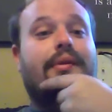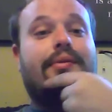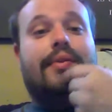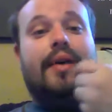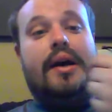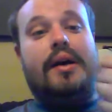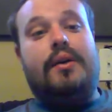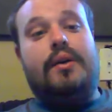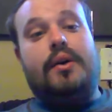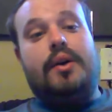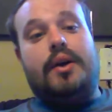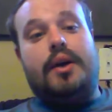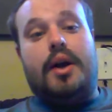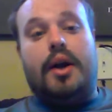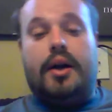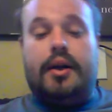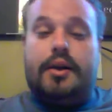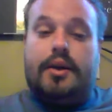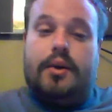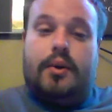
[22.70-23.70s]
I finally
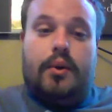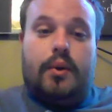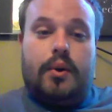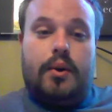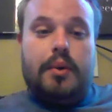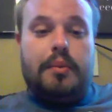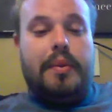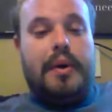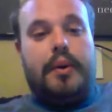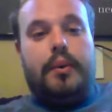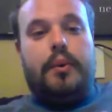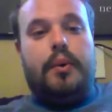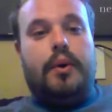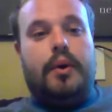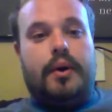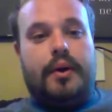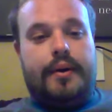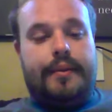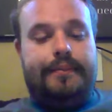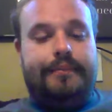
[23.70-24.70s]
got to order me
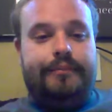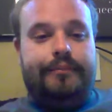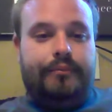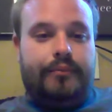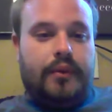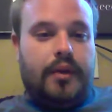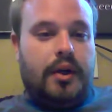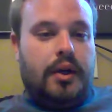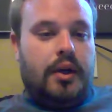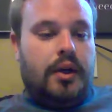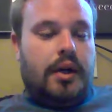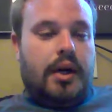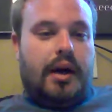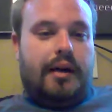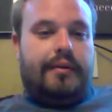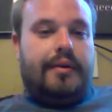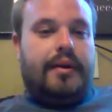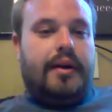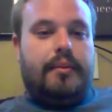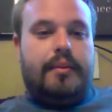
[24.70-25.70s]
one.
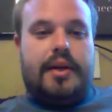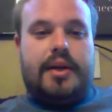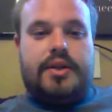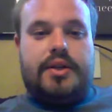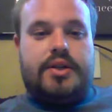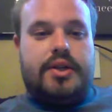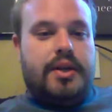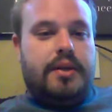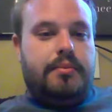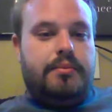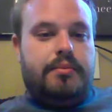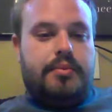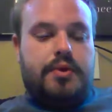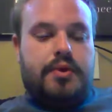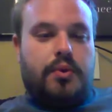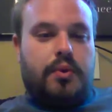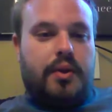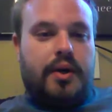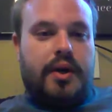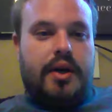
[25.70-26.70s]
I found me a cheap
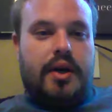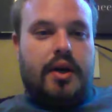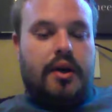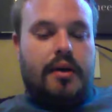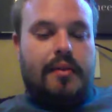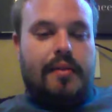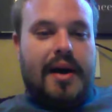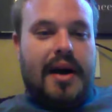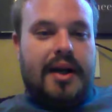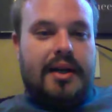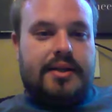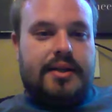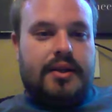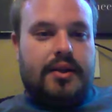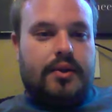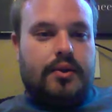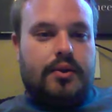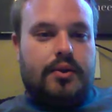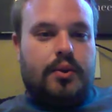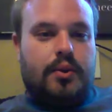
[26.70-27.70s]
$20
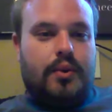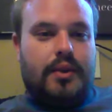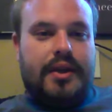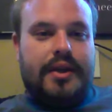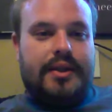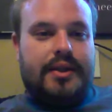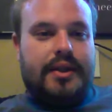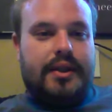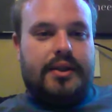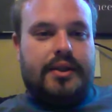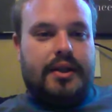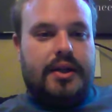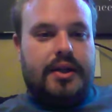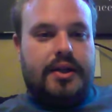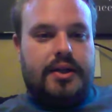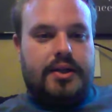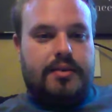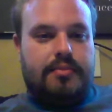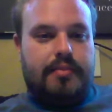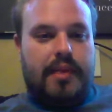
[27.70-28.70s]
bicycle,
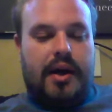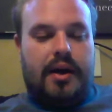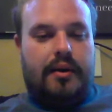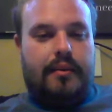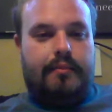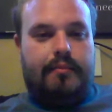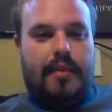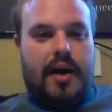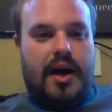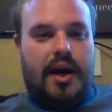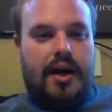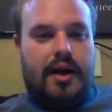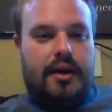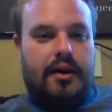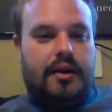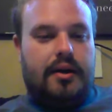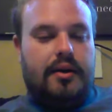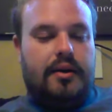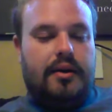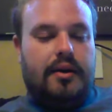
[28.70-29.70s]
26-inch mountain
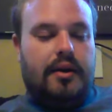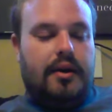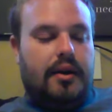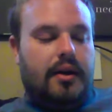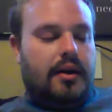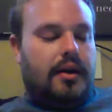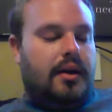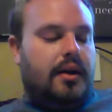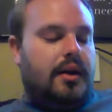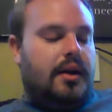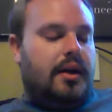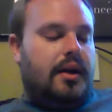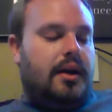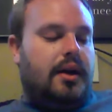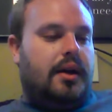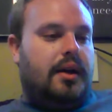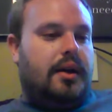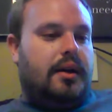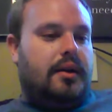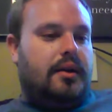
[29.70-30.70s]
bike,
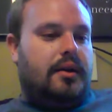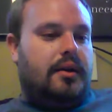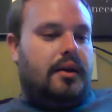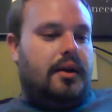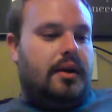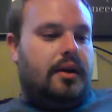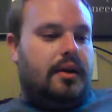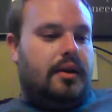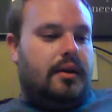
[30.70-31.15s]
and